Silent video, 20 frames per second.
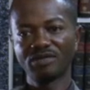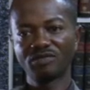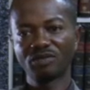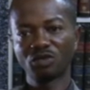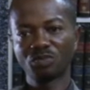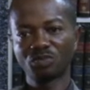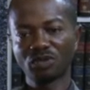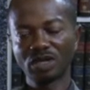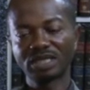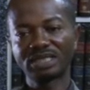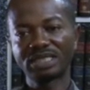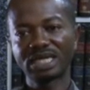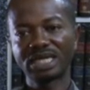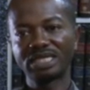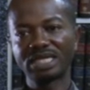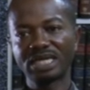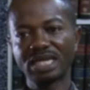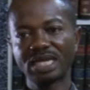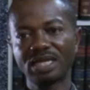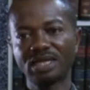it pronounced
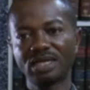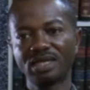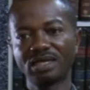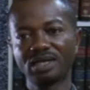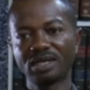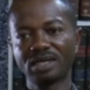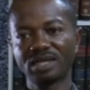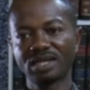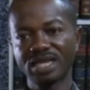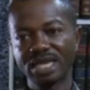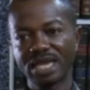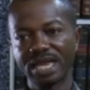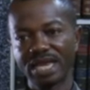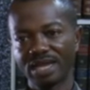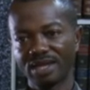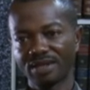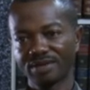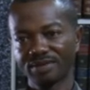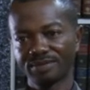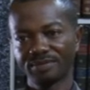that
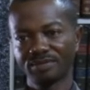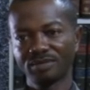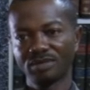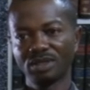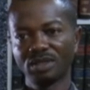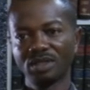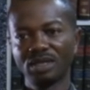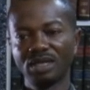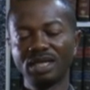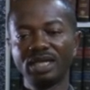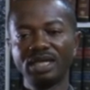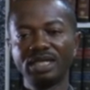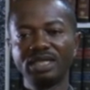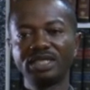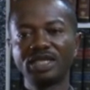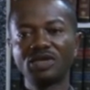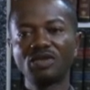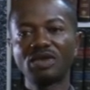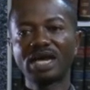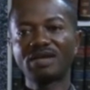gear.
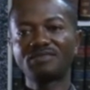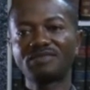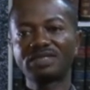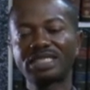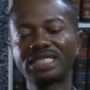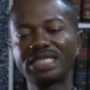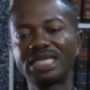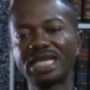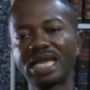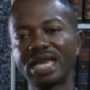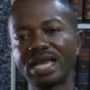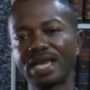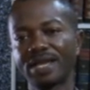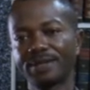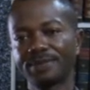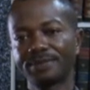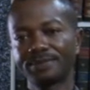Then you have tear.